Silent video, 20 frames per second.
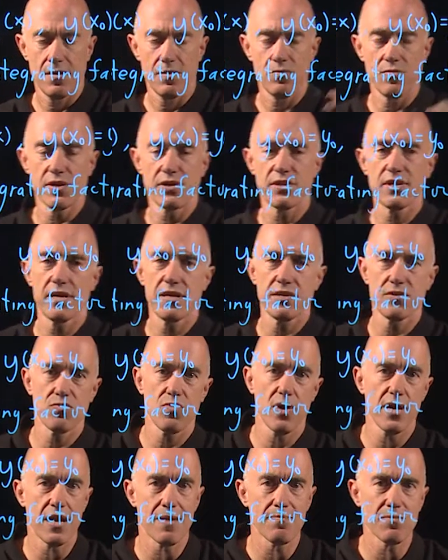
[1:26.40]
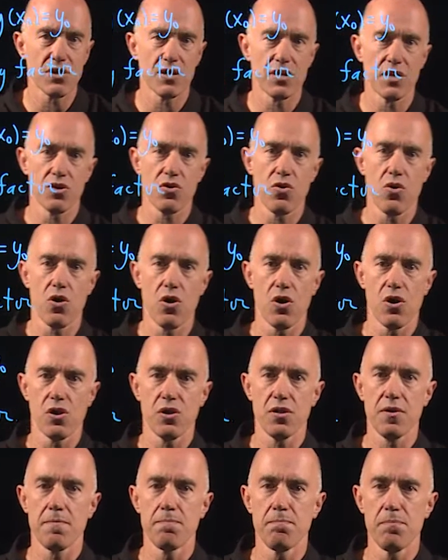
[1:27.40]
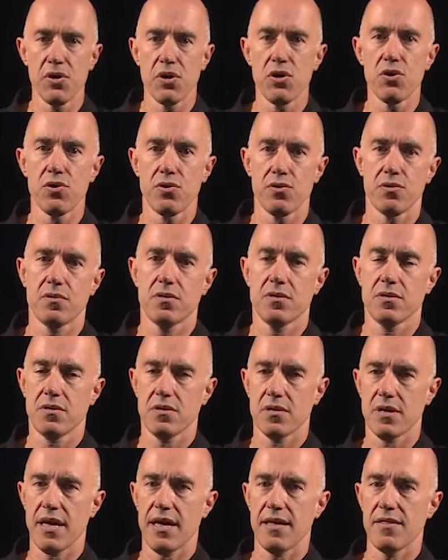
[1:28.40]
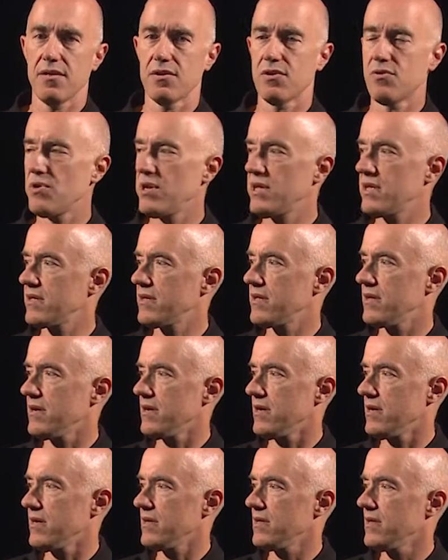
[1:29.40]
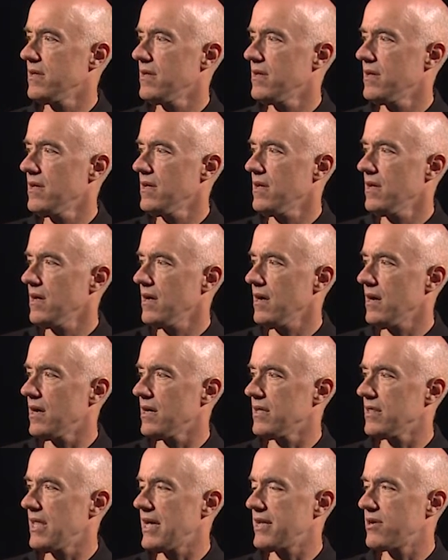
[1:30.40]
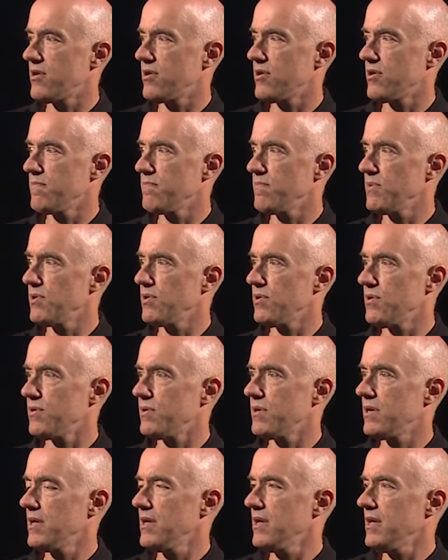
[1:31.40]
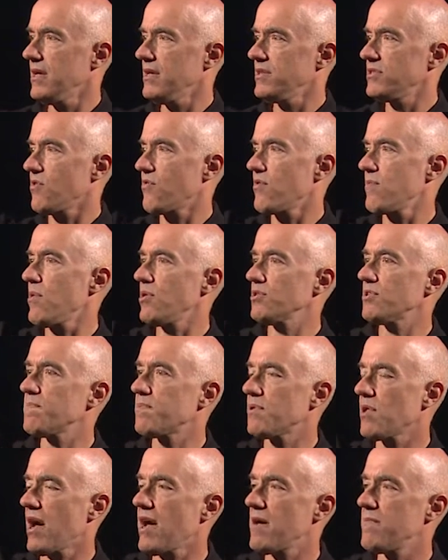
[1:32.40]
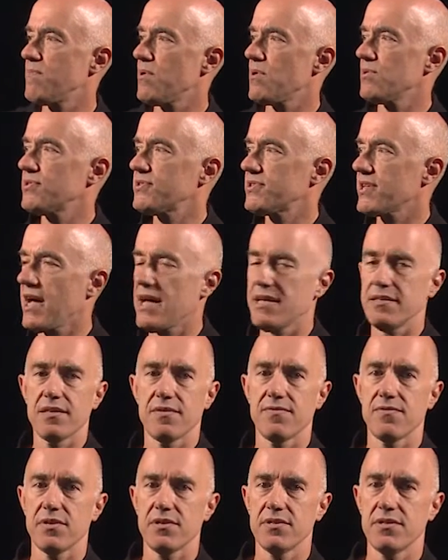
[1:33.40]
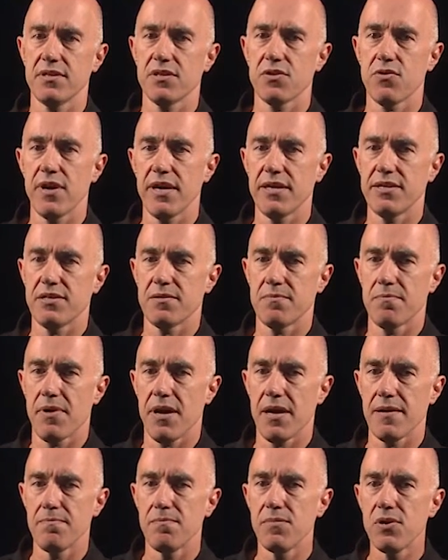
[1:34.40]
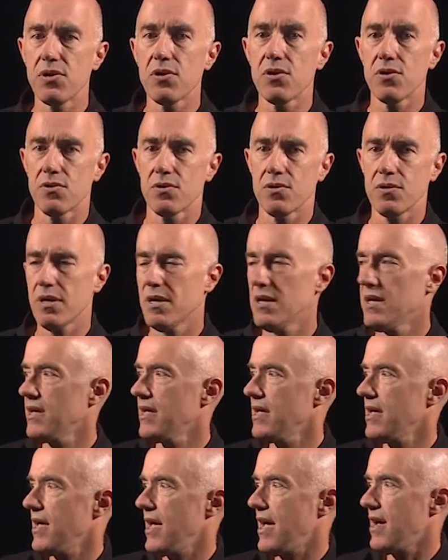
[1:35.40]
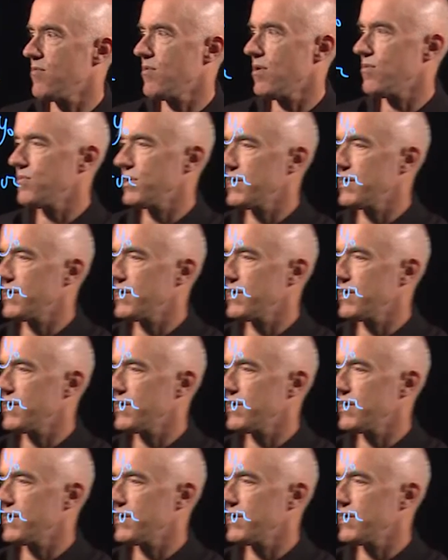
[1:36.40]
which is what I'm going to call mu, okay, the Greek uh, uh, letter mu. So we multiply both sides of this equation by mu, and what